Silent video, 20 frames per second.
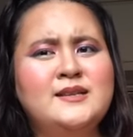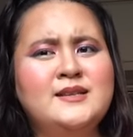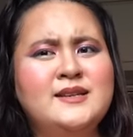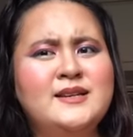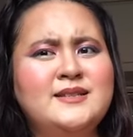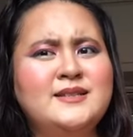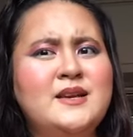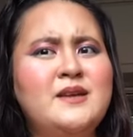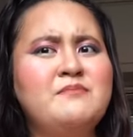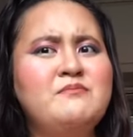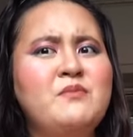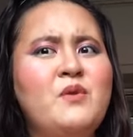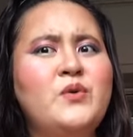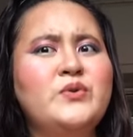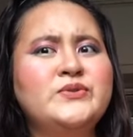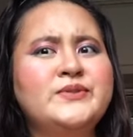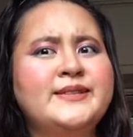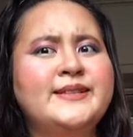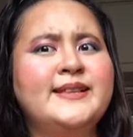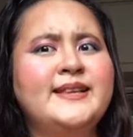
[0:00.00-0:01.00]
Kasi
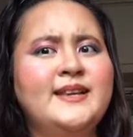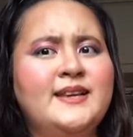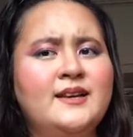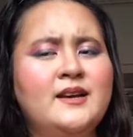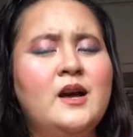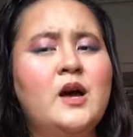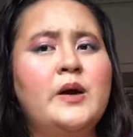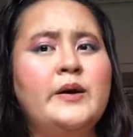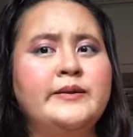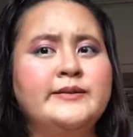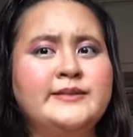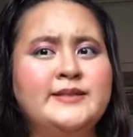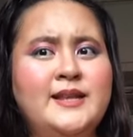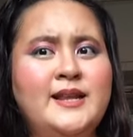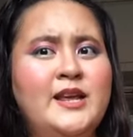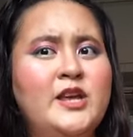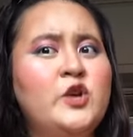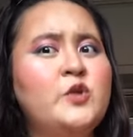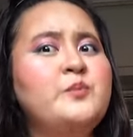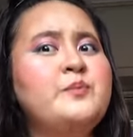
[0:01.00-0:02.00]
mostly,
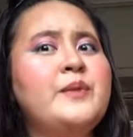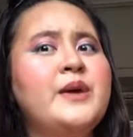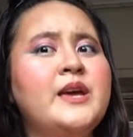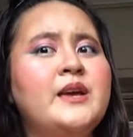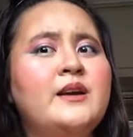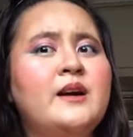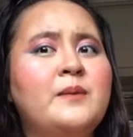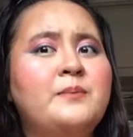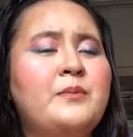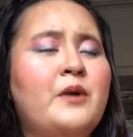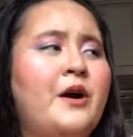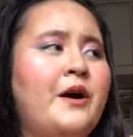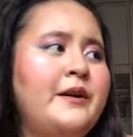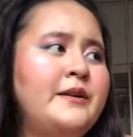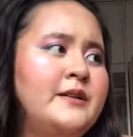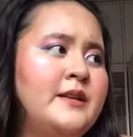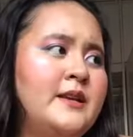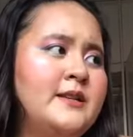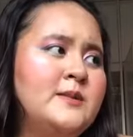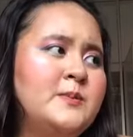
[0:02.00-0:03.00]
sila yung makeup
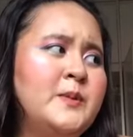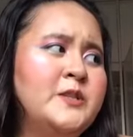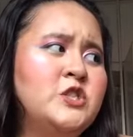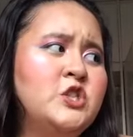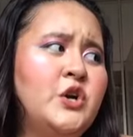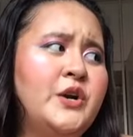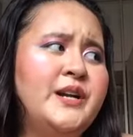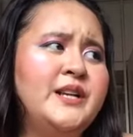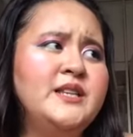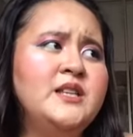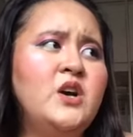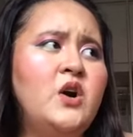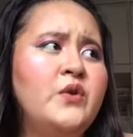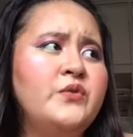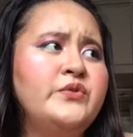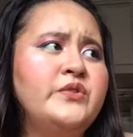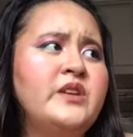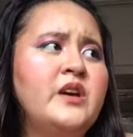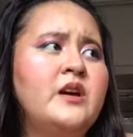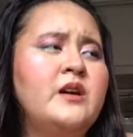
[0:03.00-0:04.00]
artists. Majority
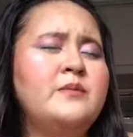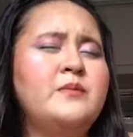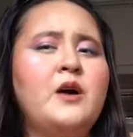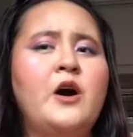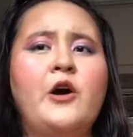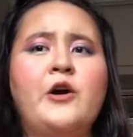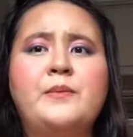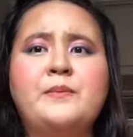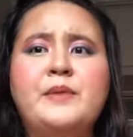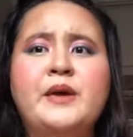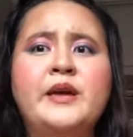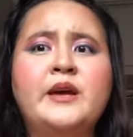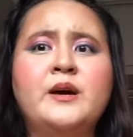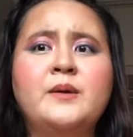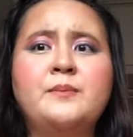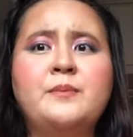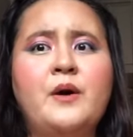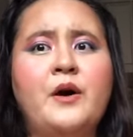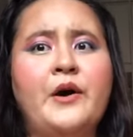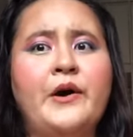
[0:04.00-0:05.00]
of them are
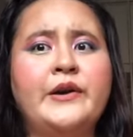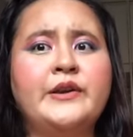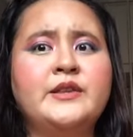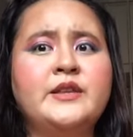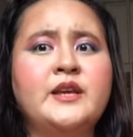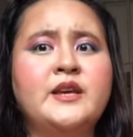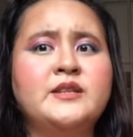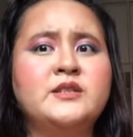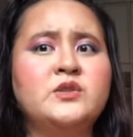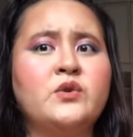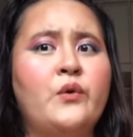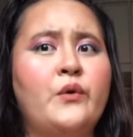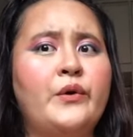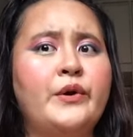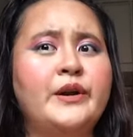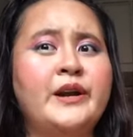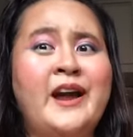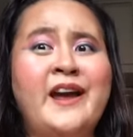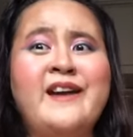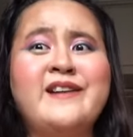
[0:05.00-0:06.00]
makeup artists
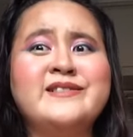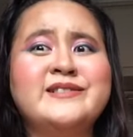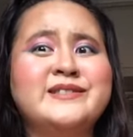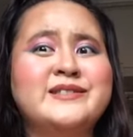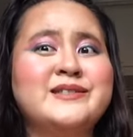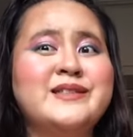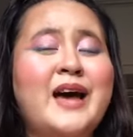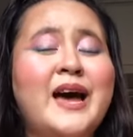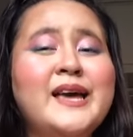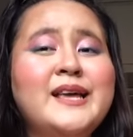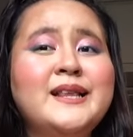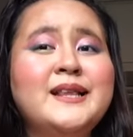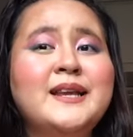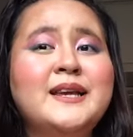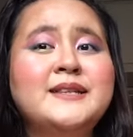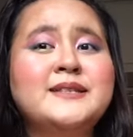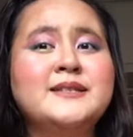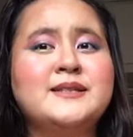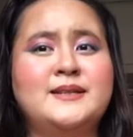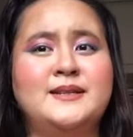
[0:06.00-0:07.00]
or
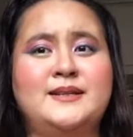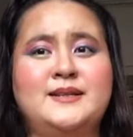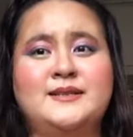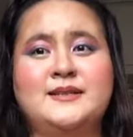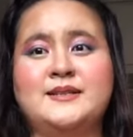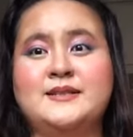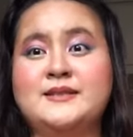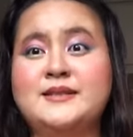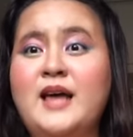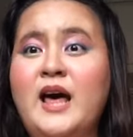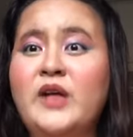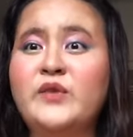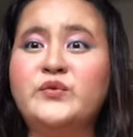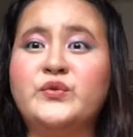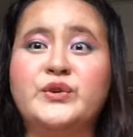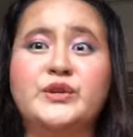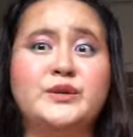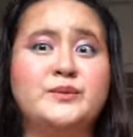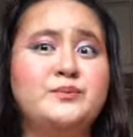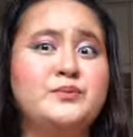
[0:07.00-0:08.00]
hairstylists na nagsistyle
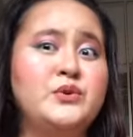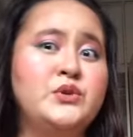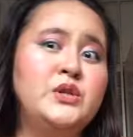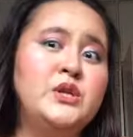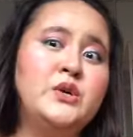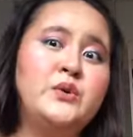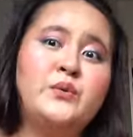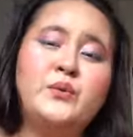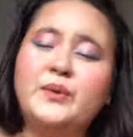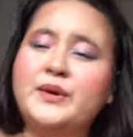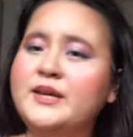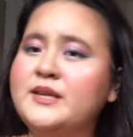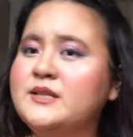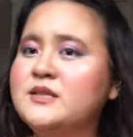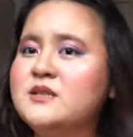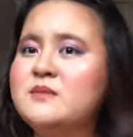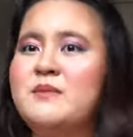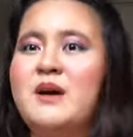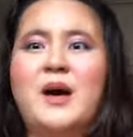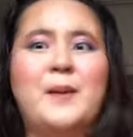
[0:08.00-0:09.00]
for the beauty
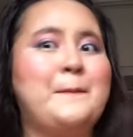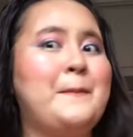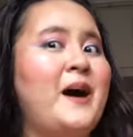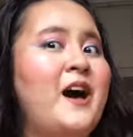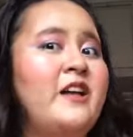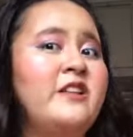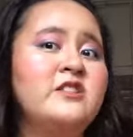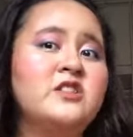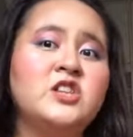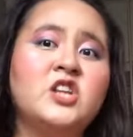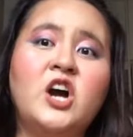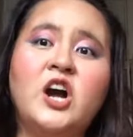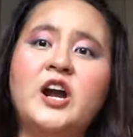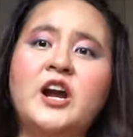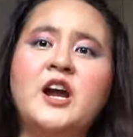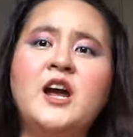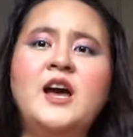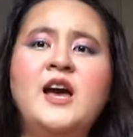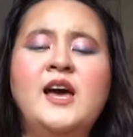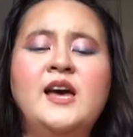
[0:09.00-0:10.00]
queens, mga paandar.